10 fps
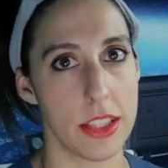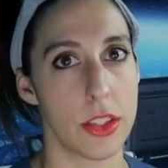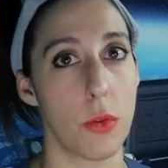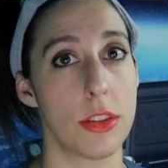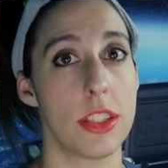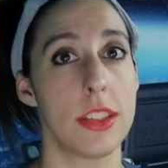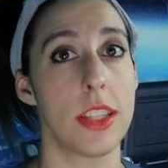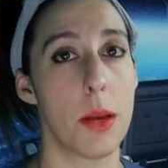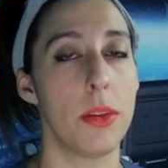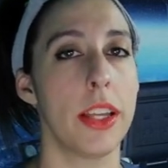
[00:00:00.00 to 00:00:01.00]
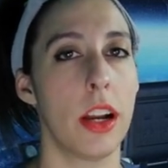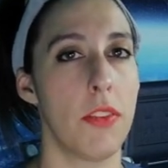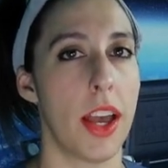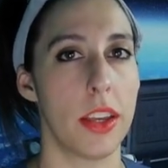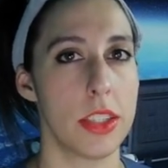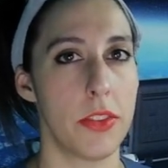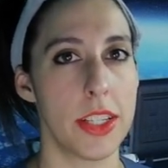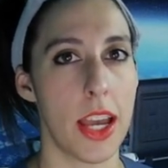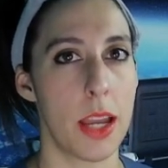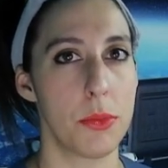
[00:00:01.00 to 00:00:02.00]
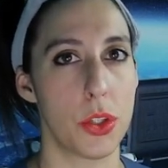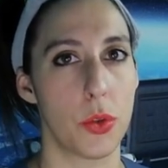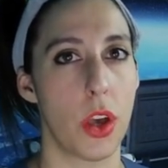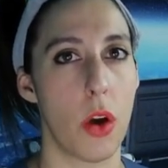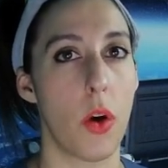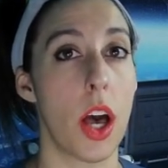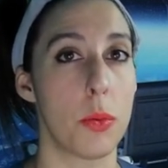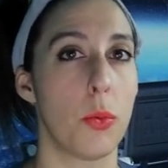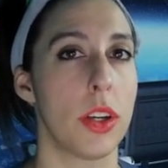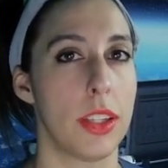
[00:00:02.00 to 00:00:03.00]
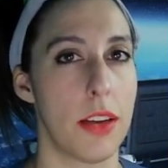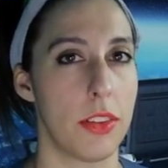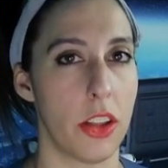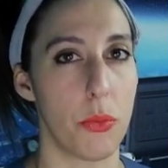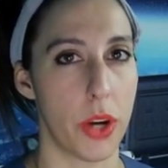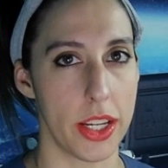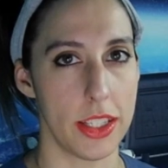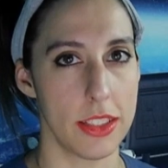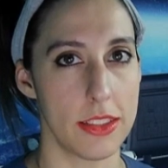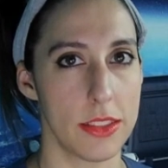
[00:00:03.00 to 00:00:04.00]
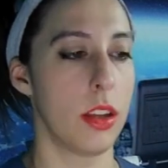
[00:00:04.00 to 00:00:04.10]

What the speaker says: so we're just doubling our values every time to go up one level of brightness.